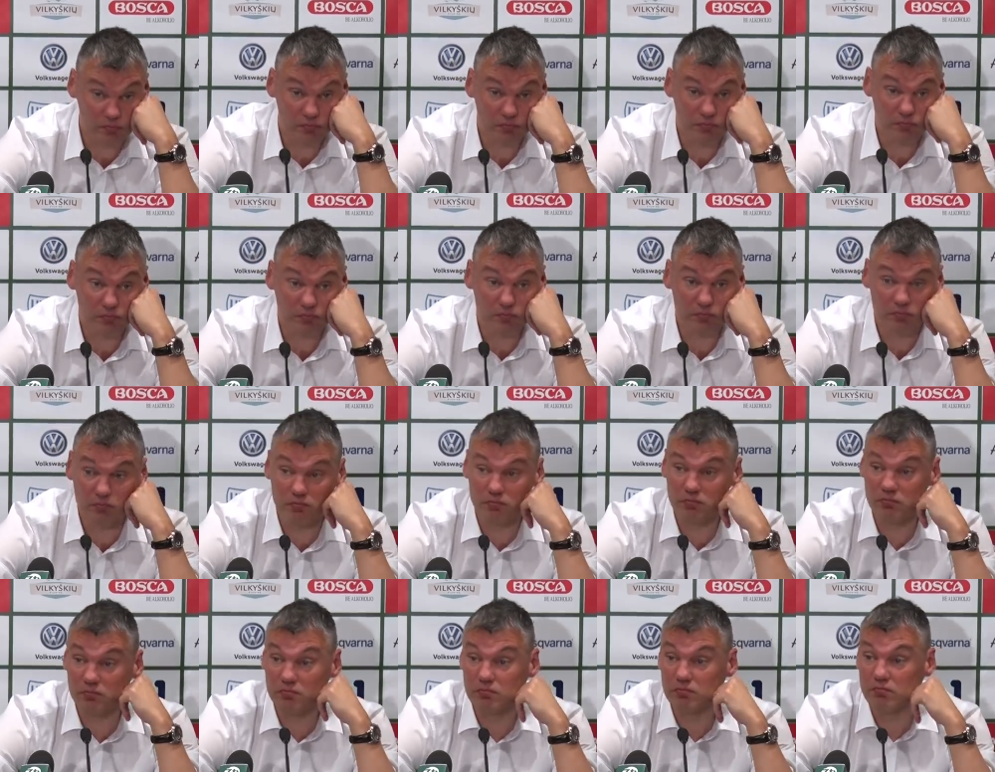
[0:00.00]

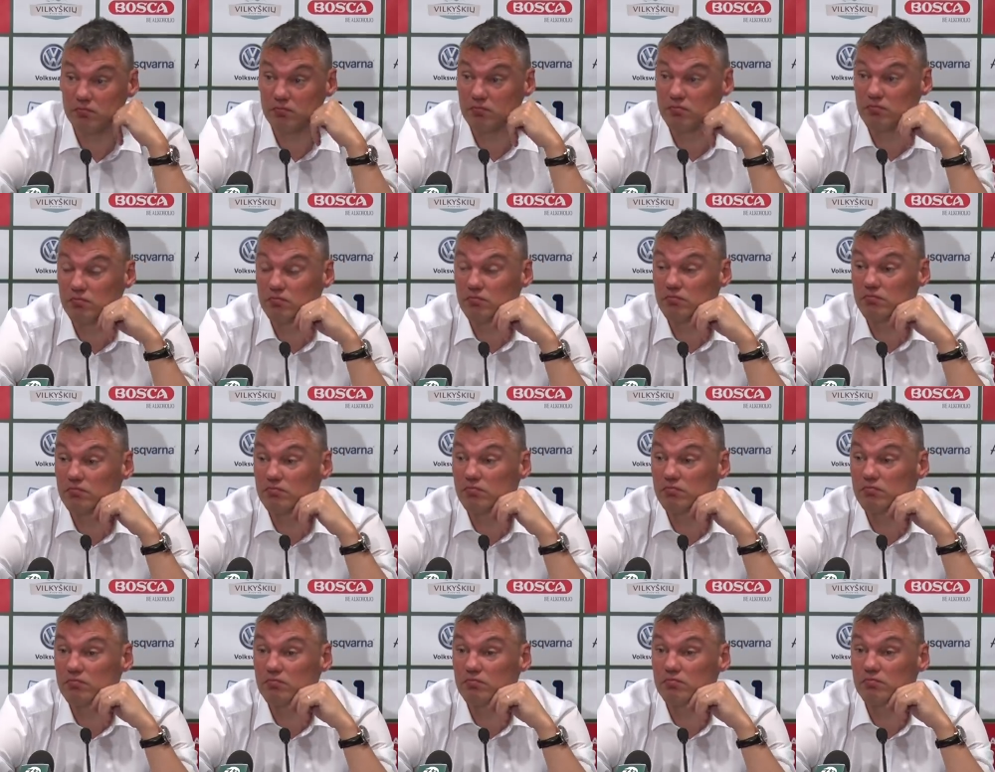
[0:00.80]

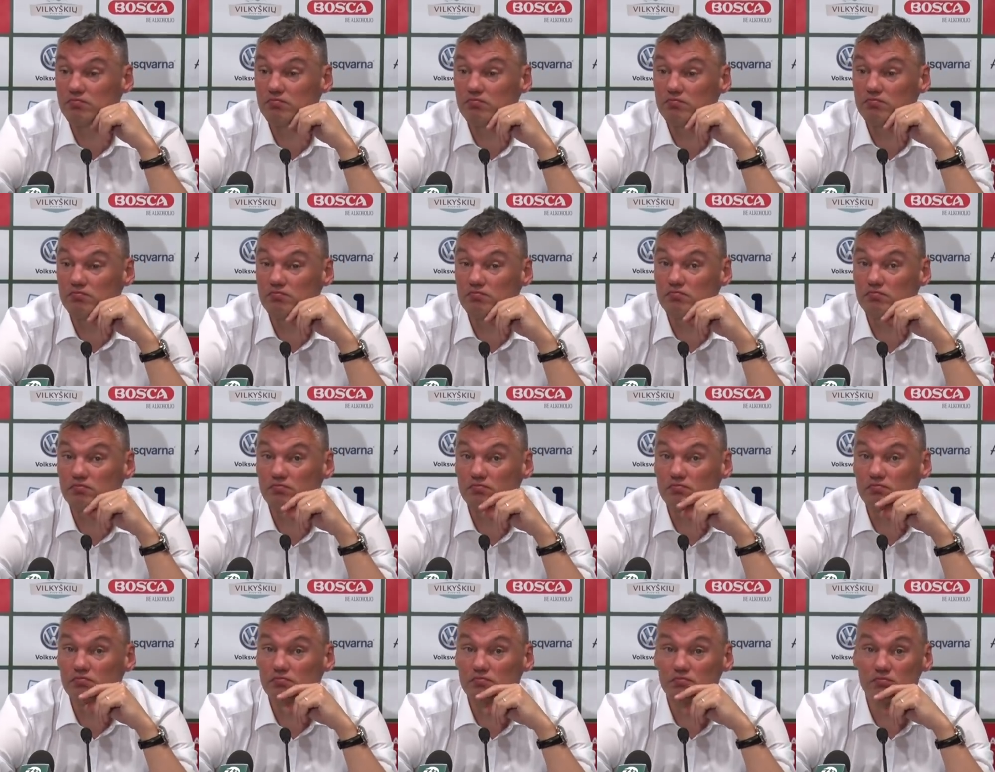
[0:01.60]

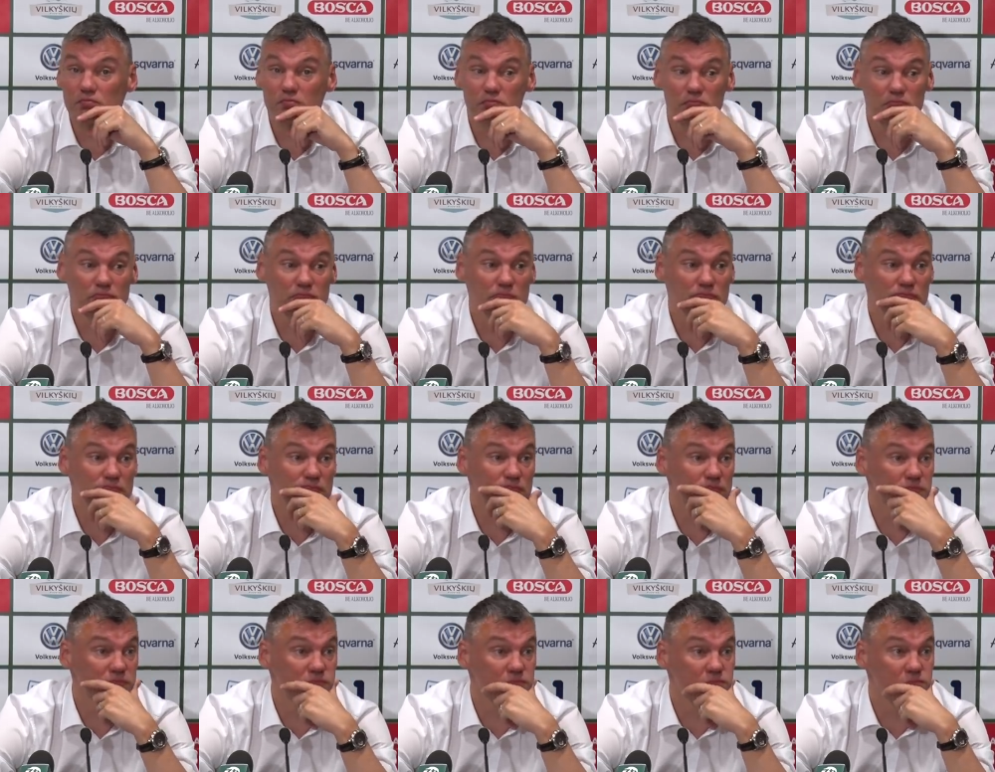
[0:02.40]

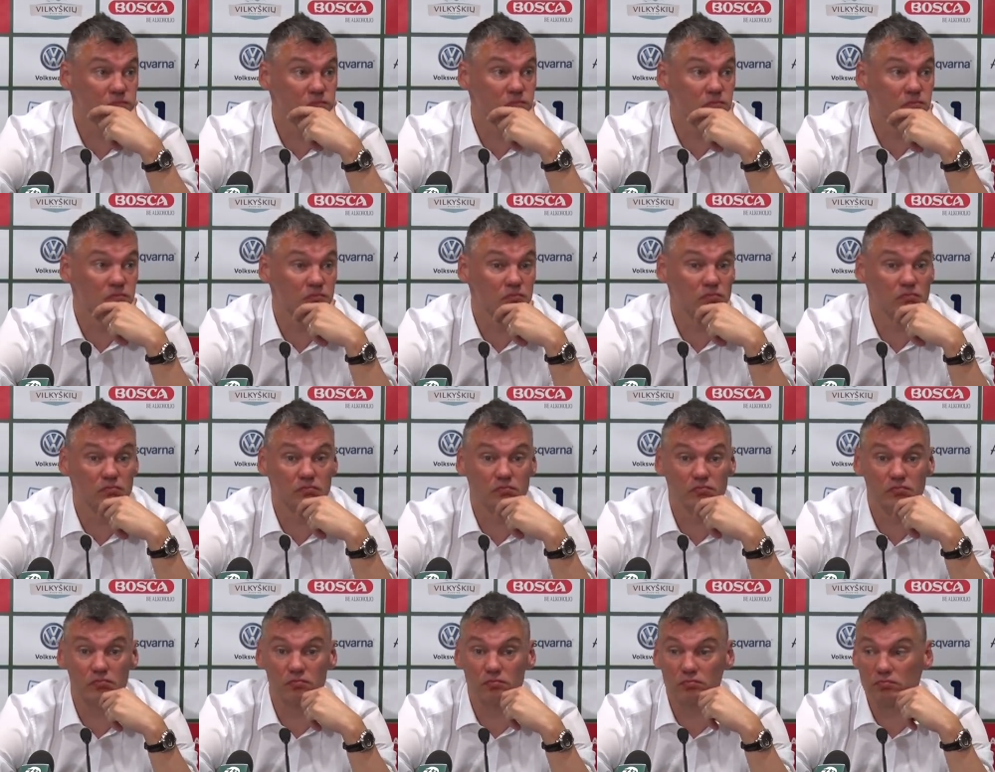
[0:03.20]

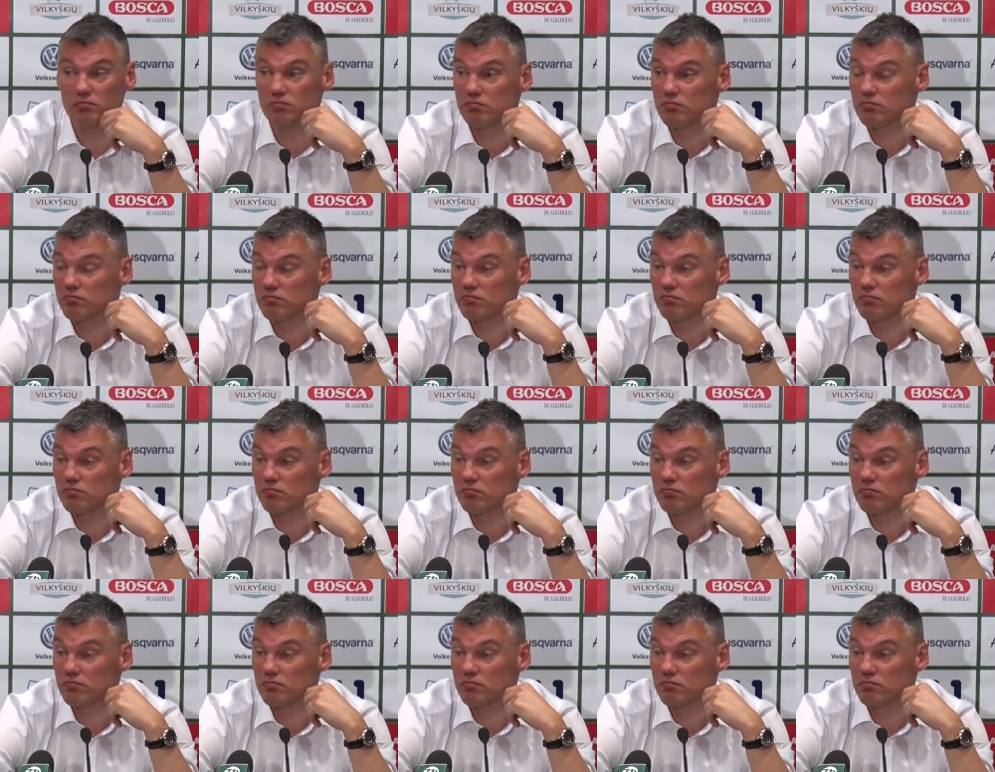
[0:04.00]
No one is speaking in this clip.